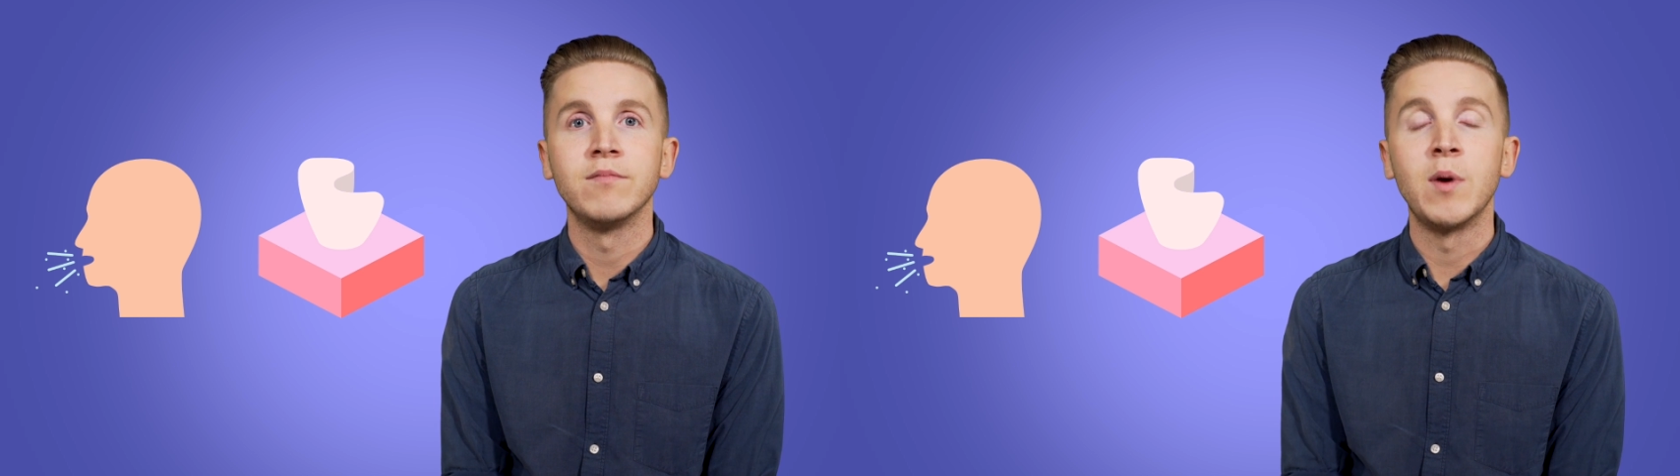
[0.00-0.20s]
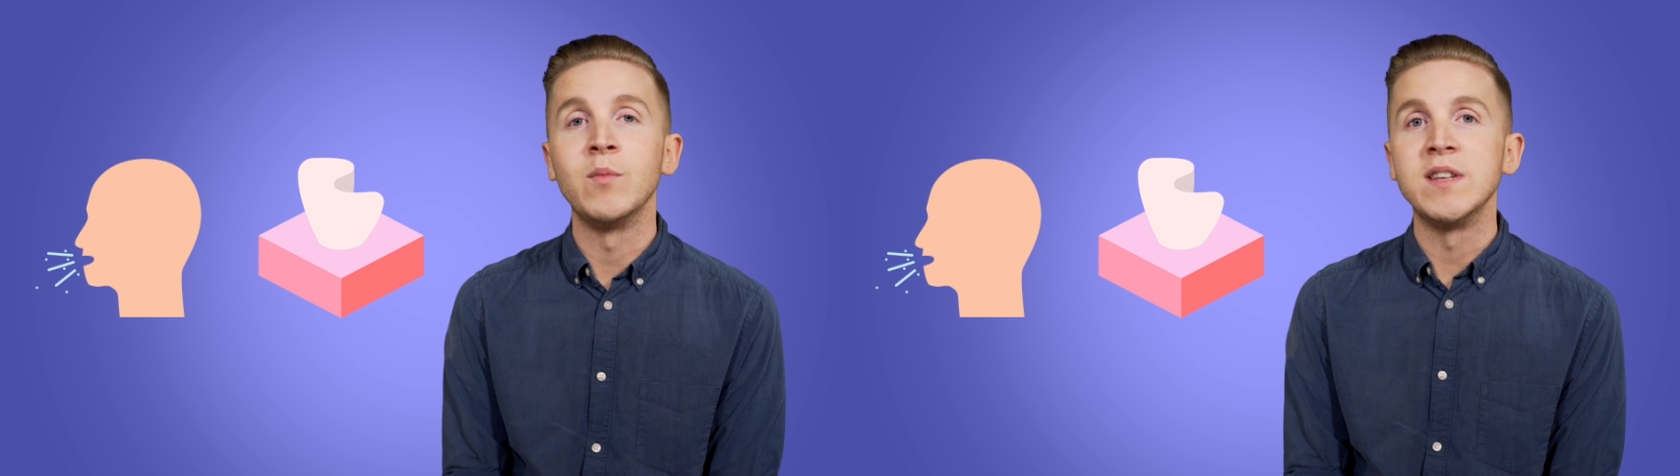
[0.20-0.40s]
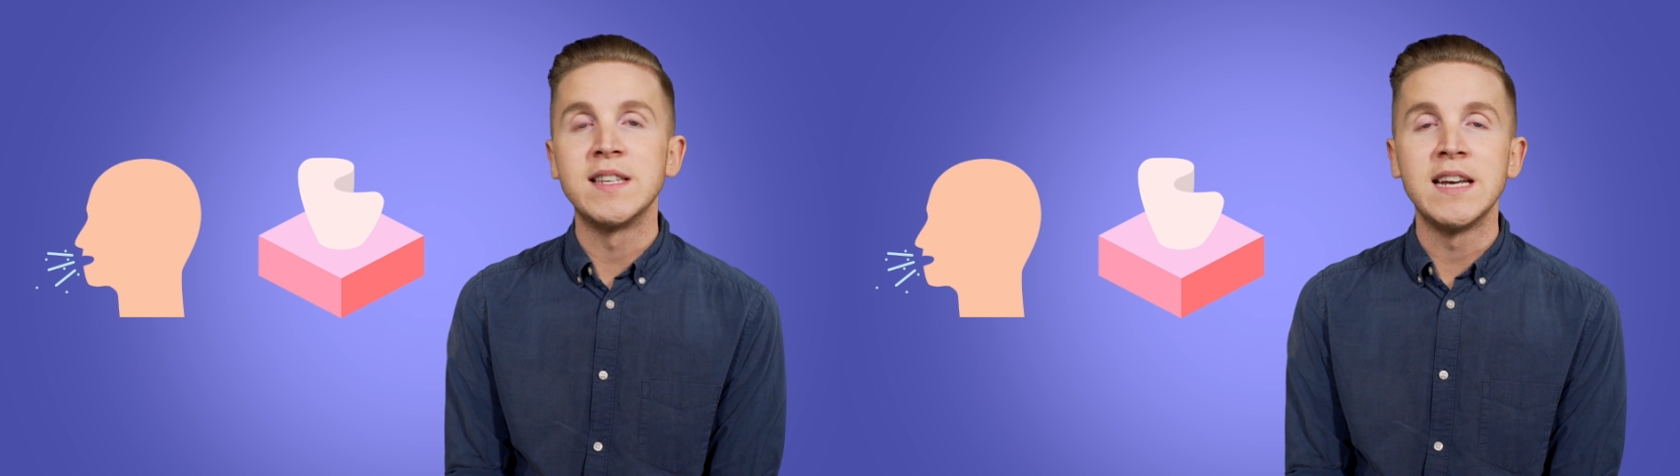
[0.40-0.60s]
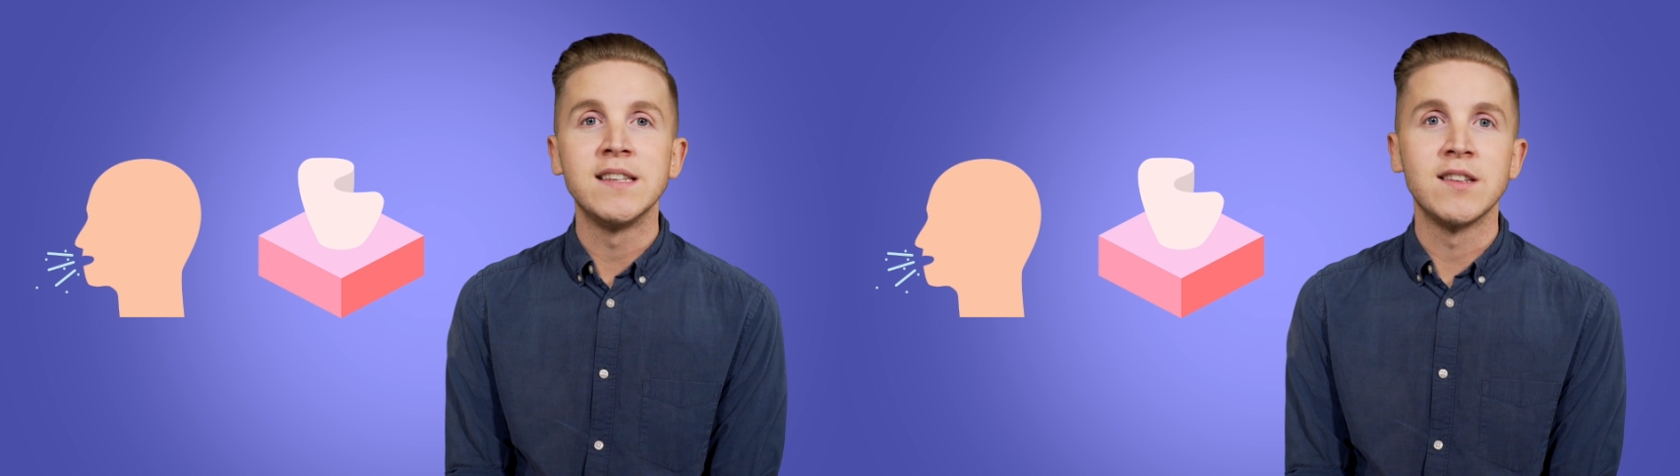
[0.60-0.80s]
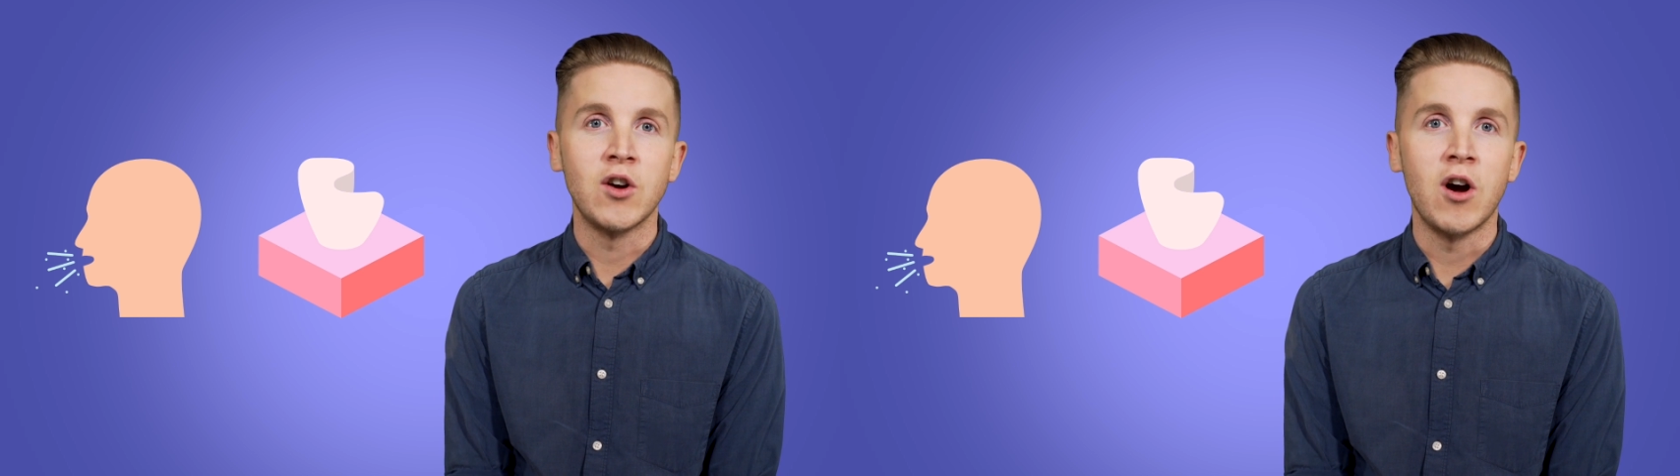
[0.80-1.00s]
when we
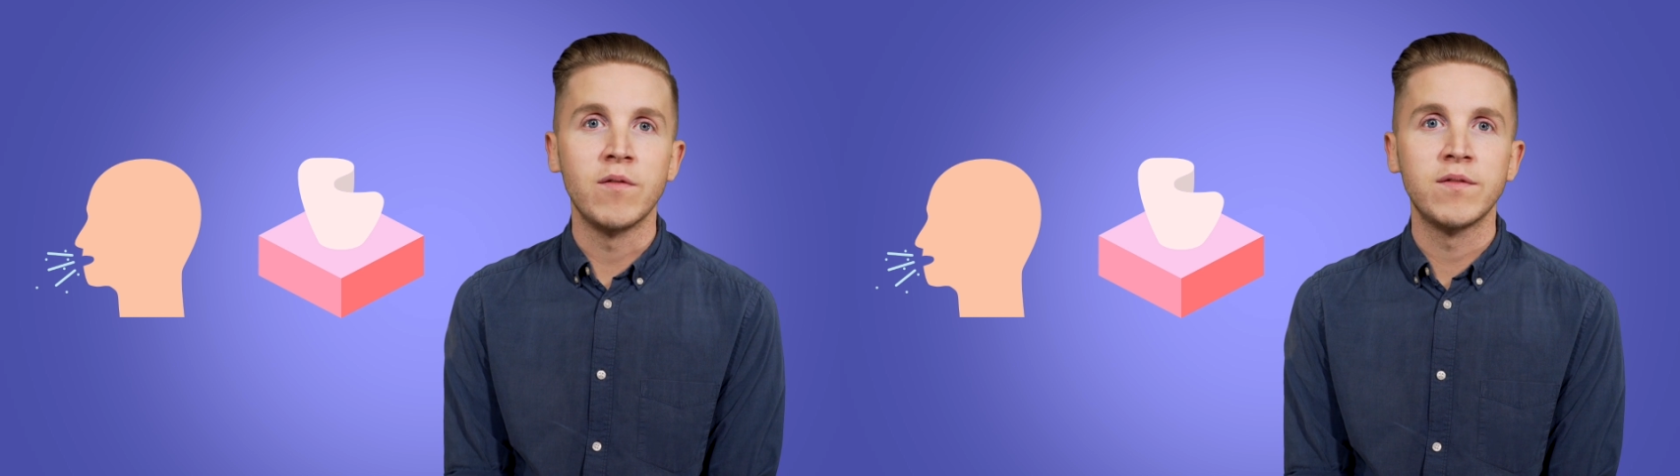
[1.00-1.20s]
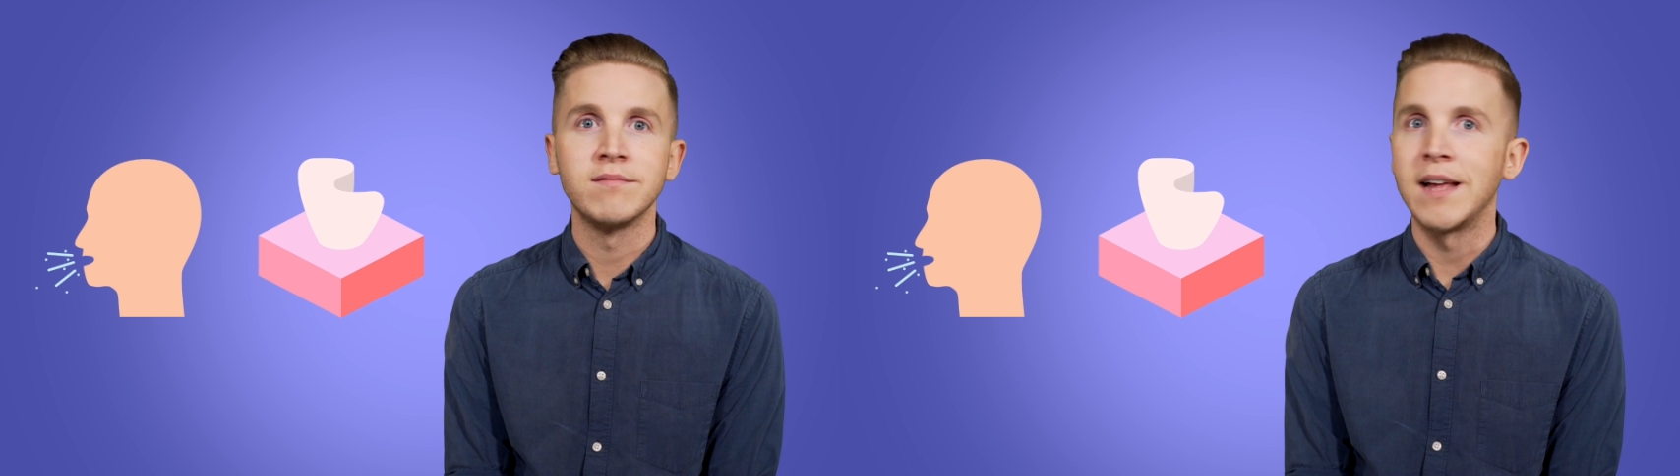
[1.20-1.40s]
sneeze and cough,